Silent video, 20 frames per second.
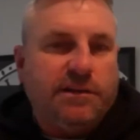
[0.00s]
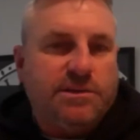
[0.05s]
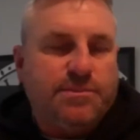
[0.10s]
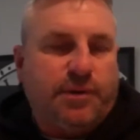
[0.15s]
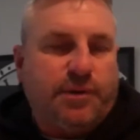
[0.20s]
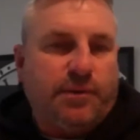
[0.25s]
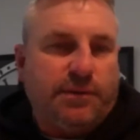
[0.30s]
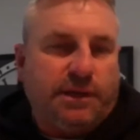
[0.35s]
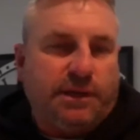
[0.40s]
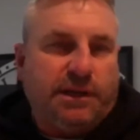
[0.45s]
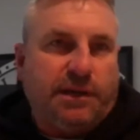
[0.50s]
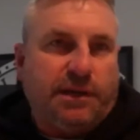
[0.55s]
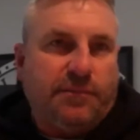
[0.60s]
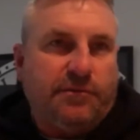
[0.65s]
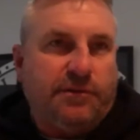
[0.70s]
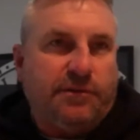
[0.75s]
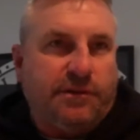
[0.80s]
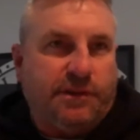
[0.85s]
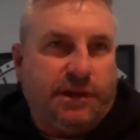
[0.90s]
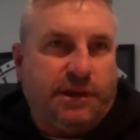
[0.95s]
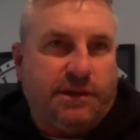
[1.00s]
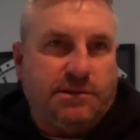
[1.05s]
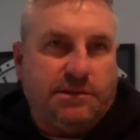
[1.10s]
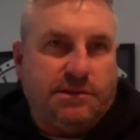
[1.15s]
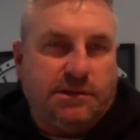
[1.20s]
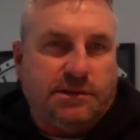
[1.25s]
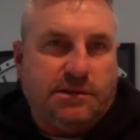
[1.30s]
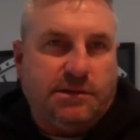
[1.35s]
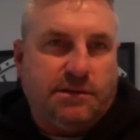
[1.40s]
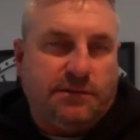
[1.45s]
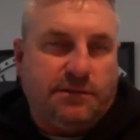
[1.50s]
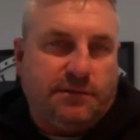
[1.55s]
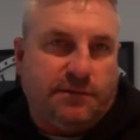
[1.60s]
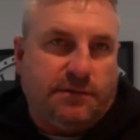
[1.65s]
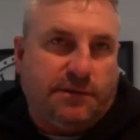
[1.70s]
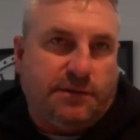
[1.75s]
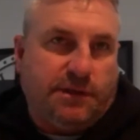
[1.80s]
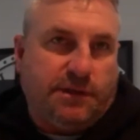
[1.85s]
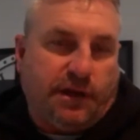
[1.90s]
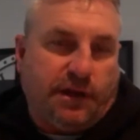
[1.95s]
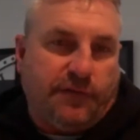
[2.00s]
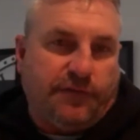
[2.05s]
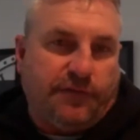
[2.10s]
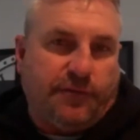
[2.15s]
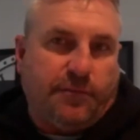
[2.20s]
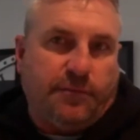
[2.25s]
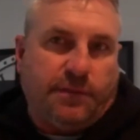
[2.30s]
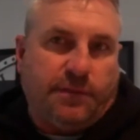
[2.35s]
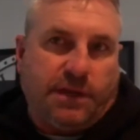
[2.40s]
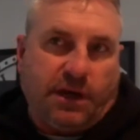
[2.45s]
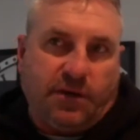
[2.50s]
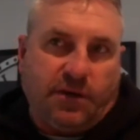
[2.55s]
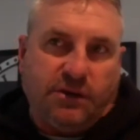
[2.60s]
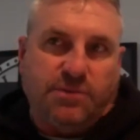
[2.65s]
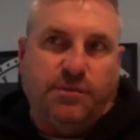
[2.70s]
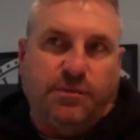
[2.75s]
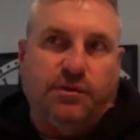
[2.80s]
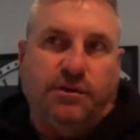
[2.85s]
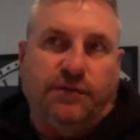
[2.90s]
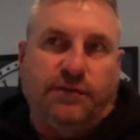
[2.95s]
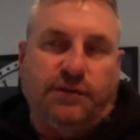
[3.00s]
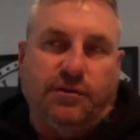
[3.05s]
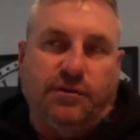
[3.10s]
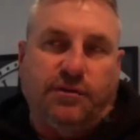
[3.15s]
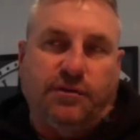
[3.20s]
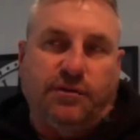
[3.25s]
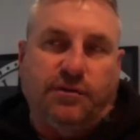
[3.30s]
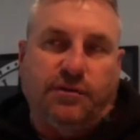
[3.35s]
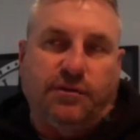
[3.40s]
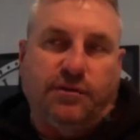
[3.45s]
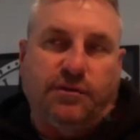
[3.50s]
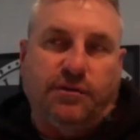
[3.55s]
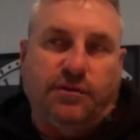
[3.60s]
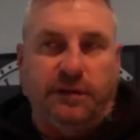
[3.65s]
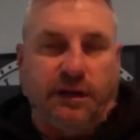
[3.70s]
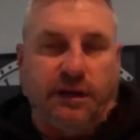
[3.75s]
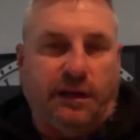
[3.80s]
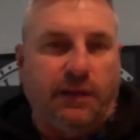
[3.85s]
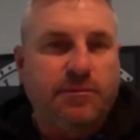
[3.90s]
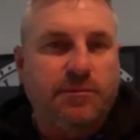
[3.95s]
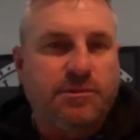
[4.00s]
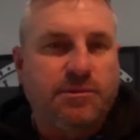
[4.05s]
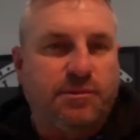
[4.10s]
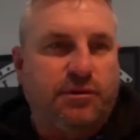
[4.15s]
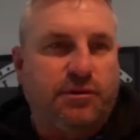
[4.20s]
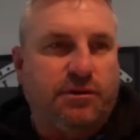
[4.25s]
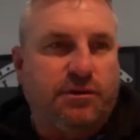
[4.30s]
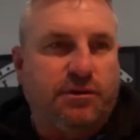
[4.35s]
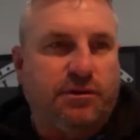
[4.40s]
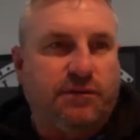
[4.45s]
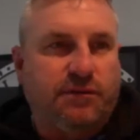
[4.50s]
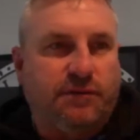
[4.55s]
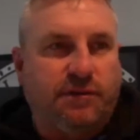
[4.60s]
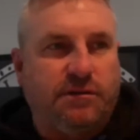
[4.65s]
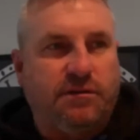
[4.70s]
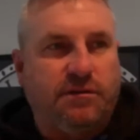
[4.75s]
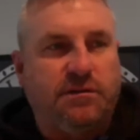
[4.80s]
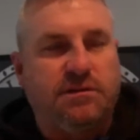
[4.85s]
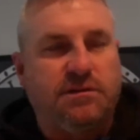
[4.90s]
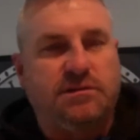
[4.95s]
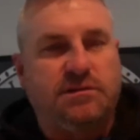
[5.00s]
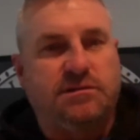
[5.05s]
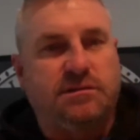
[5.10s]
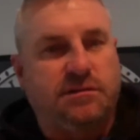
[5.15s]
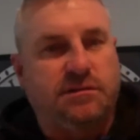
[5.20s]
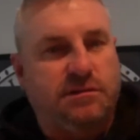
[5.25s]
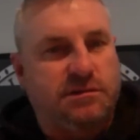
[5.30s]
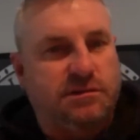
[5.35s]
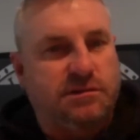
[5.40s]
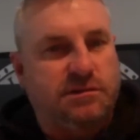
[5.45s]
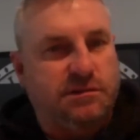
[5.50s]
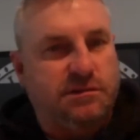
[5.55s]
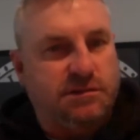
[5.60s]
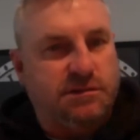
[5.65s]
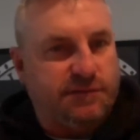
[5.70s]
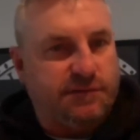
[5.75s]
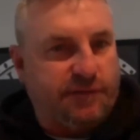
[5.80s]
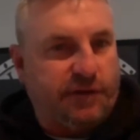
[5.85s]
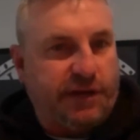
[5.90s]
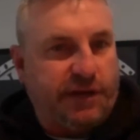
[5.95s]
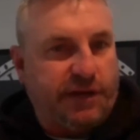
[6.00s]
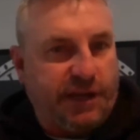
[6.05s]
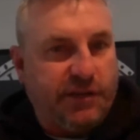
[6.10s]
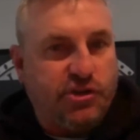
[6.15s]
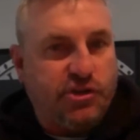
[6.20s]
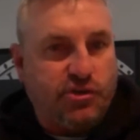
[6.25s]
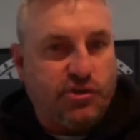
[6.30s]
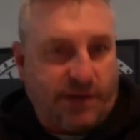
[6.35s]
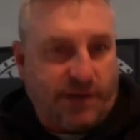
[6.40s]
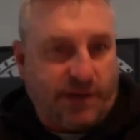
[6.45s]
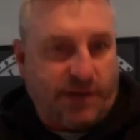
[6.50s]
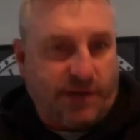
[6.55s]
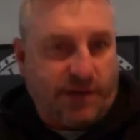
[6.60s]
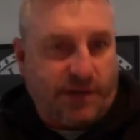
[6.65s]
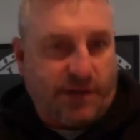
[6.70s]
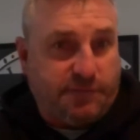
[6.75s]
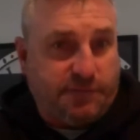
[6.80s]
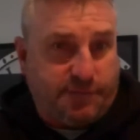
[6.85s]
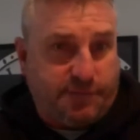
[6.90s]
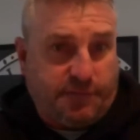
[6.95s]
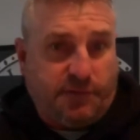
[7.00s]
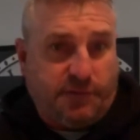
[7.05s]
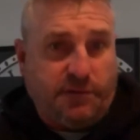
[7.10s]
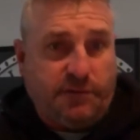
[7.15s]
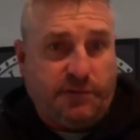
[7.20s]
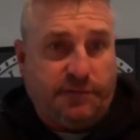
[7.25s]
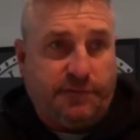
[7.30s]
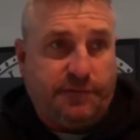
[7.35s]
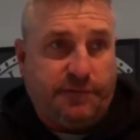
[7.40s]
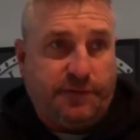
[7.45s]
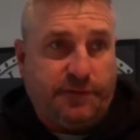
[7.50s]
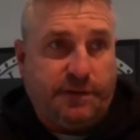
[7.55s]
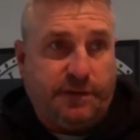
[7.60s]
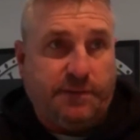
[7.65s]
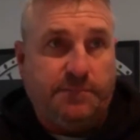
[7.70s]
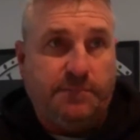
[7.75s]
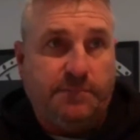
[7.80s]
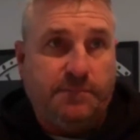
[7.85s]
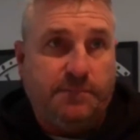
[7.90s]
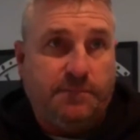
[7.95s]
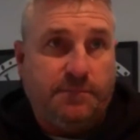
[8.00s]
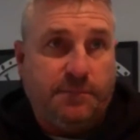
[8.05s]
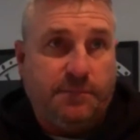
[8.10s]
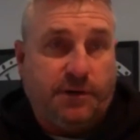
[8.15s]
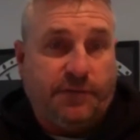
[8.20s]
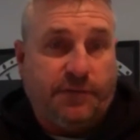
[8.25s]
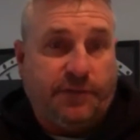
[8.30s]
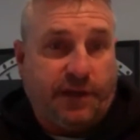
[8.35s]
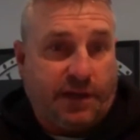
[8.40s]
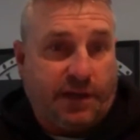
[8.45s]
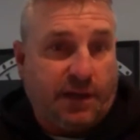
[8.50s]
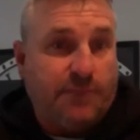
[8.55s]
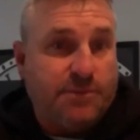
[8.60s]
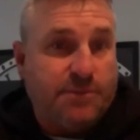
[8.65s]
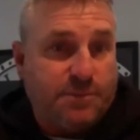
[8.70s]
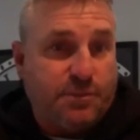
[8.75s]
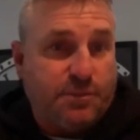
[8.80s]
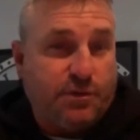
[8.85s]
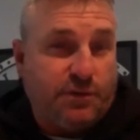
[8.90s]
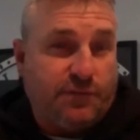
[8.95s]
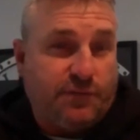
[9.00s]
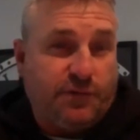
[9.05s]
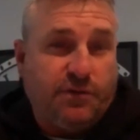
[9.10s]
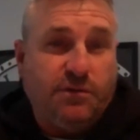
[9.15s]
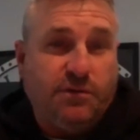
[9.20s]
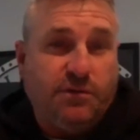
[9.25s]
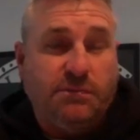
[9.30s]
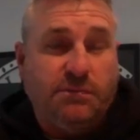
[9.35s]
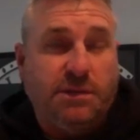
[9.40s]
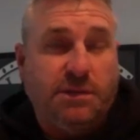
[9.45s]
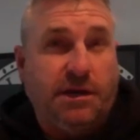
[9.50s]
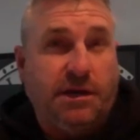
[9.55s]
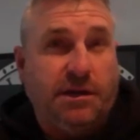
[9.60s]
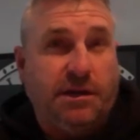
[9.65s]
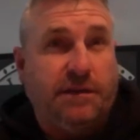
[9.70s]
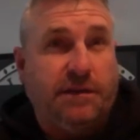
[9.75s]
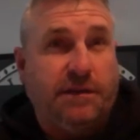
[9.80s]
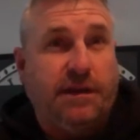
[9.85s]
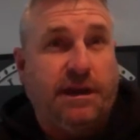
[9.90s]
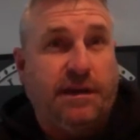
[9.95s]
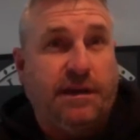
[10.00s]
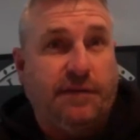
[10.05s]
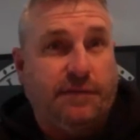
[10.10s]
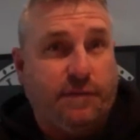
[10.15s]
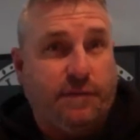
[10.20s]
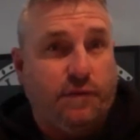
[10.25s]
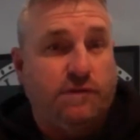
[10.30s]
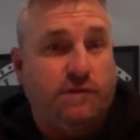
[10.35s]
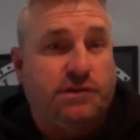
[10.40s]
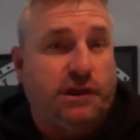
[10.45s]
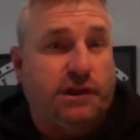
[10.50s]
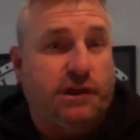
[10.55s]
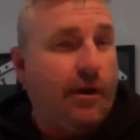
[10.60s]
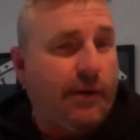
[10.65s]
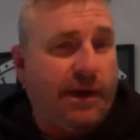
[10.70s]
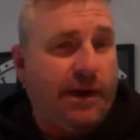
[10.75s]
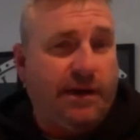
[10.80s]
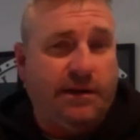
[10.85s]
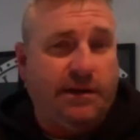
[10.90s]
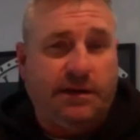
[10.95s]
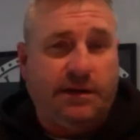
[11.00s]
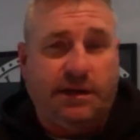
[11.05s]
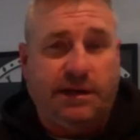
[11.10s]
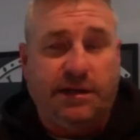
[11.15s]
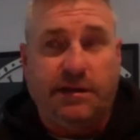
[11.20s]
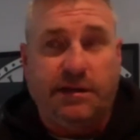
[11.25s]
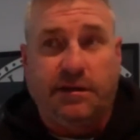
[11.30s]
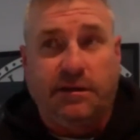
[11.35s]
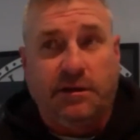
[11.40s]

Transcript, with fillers: probably a number of things, uh, you know, from Carl's point of view and probably from the club's point of view. There's there's, there's the financial aspect of of, um, of the club's point of view. You know, can they afford to go out and get